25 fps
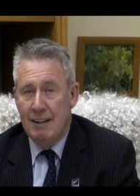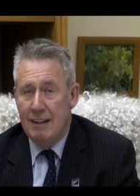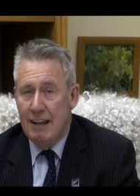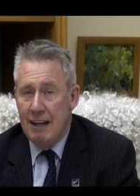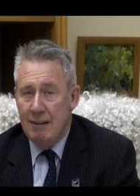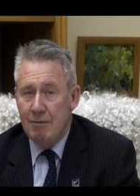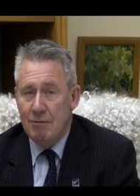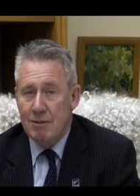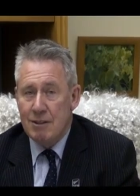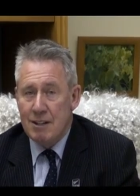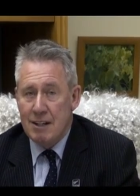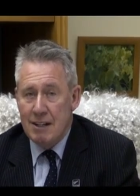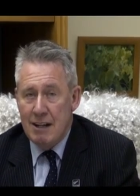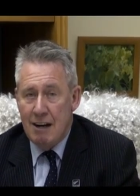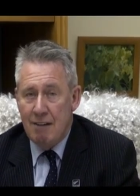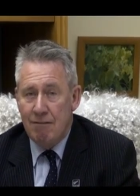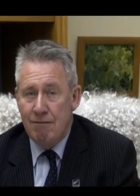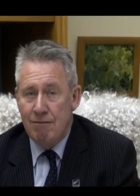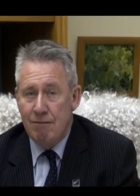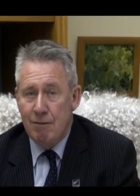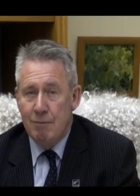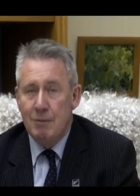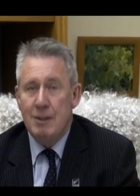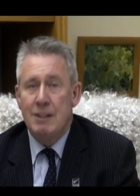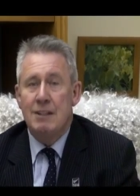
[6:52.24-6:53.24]
That was
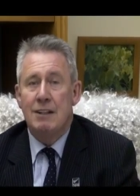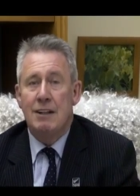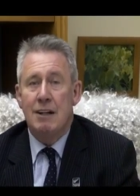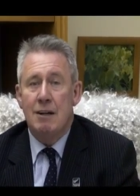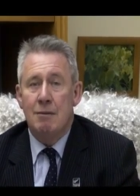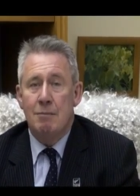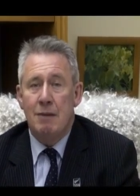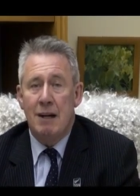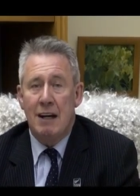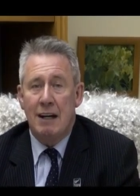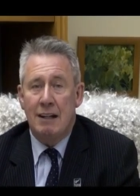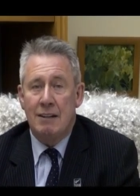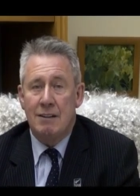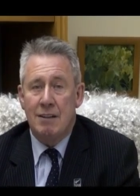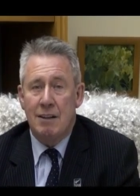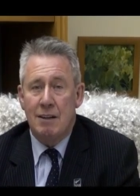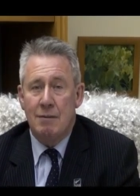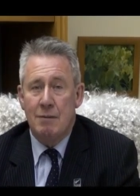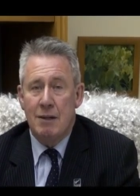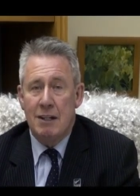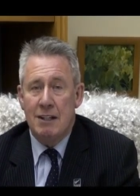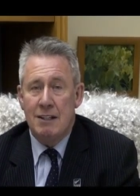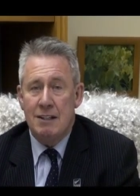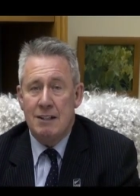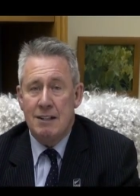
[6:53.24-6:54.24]
enough for me to go back to
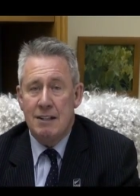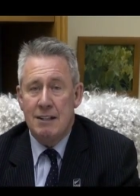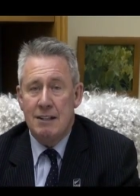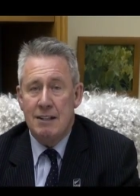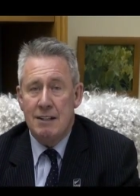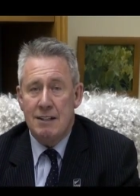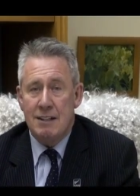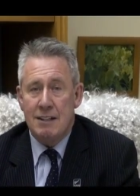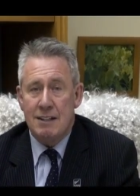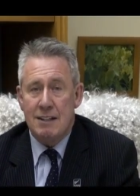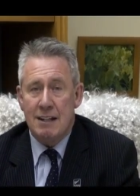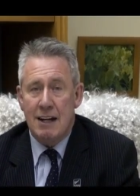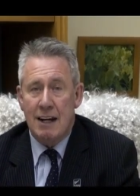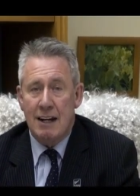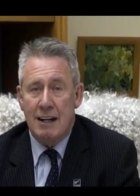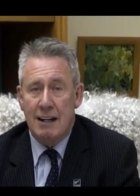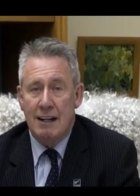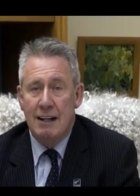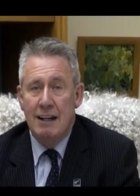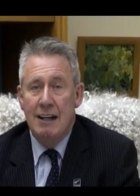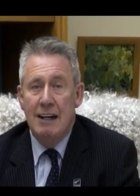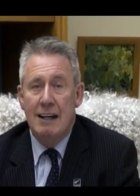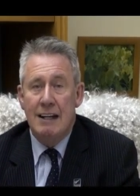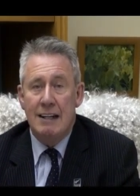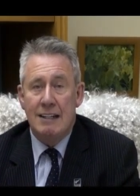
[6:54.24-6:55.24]
the minister to
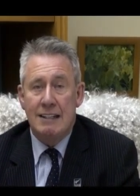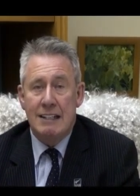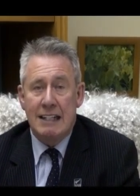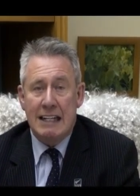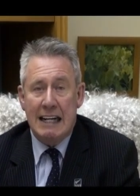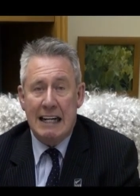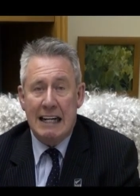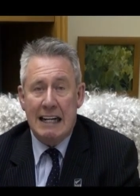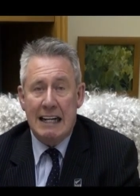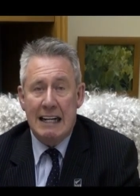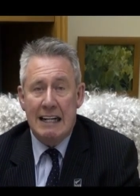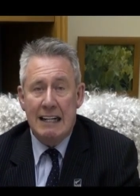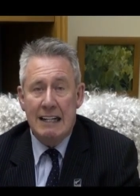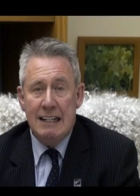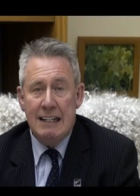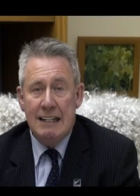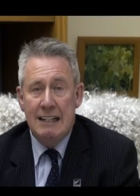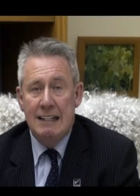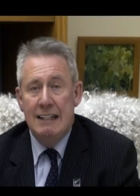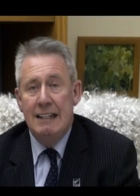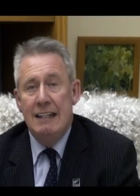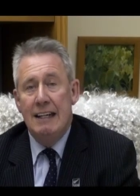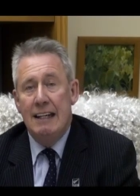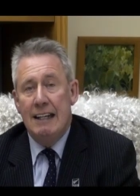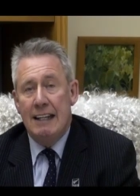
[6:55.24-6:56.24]
say it's clear
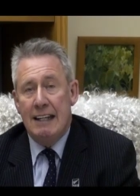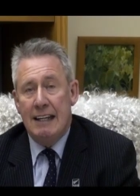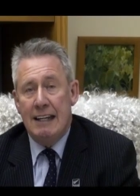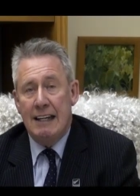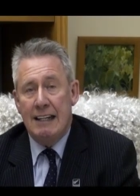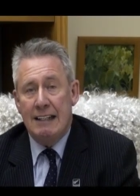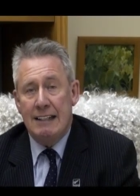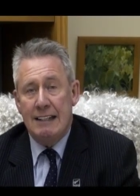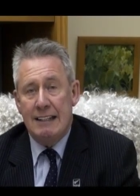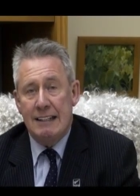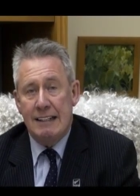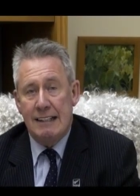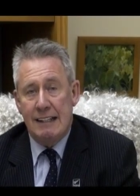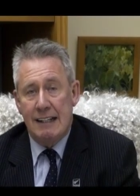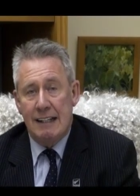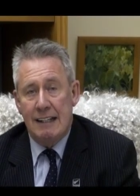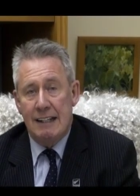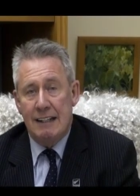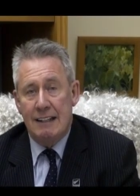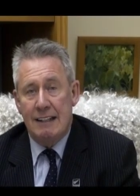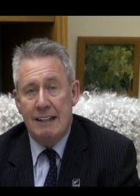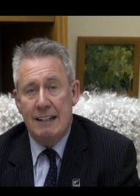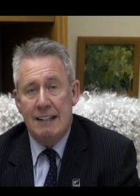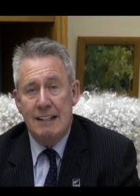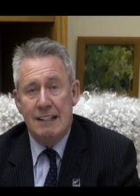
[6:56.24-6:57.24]
that
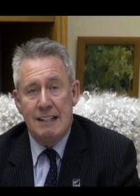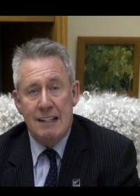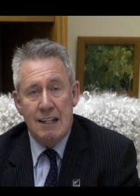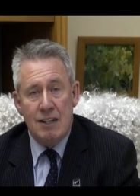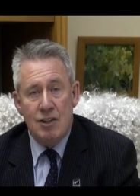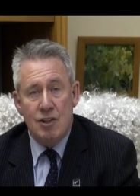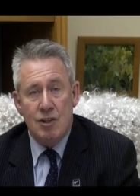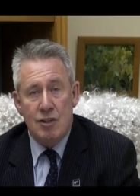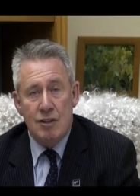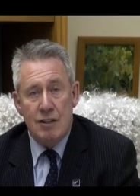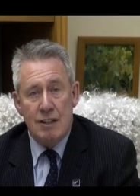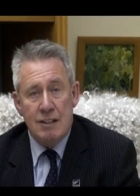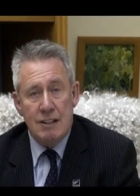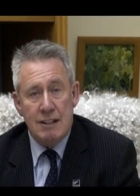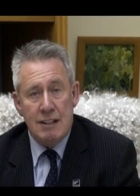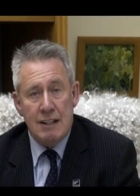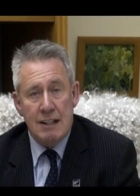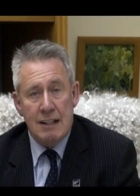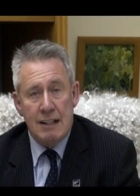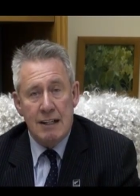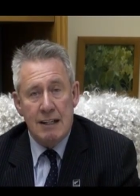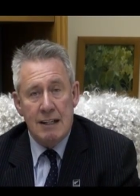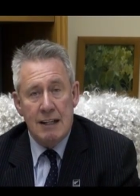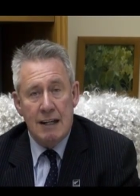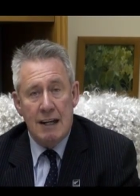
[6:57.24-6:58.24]
uh, the intention is
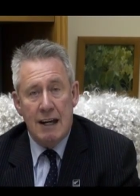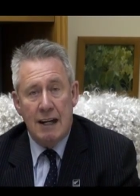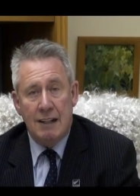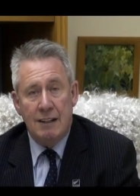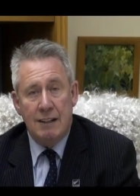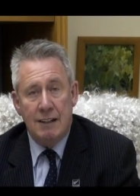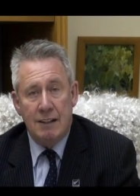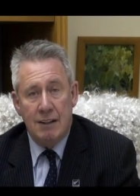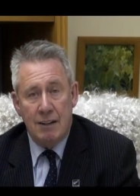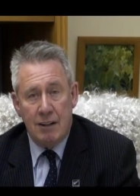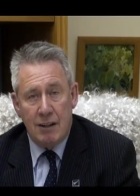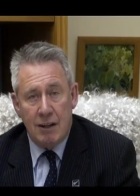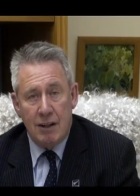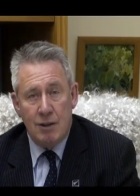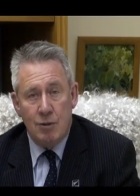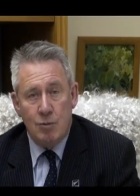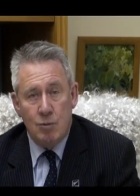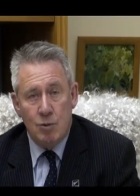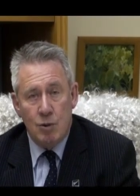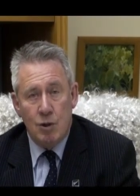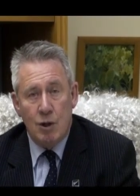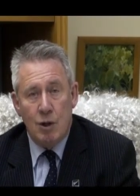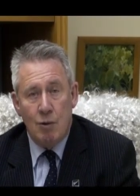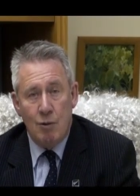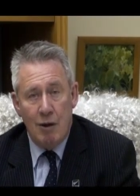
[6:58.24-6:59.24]
there and they're not going to
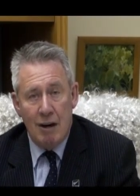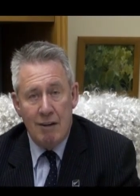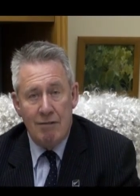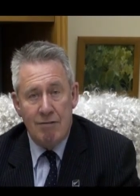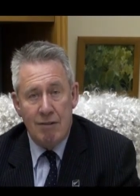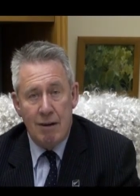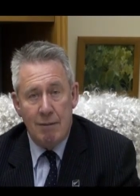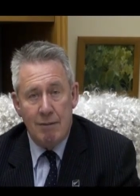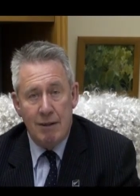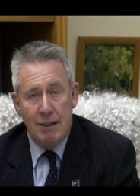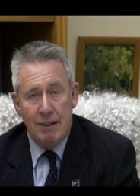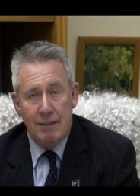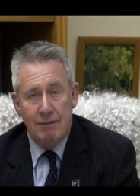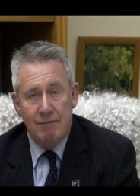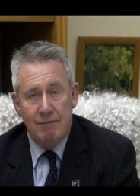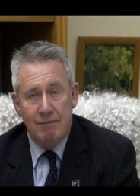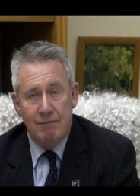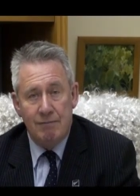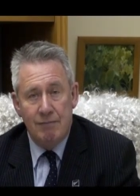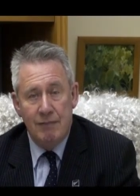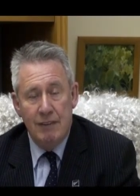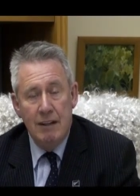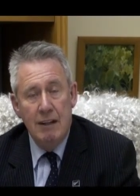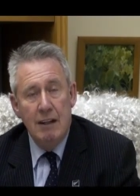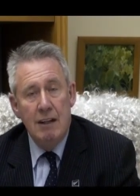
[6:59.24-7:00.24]
walk away from
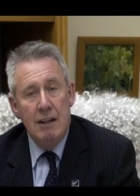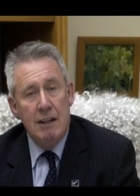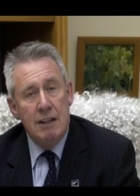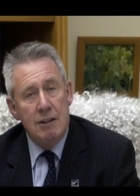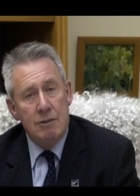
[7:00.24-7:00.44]
it.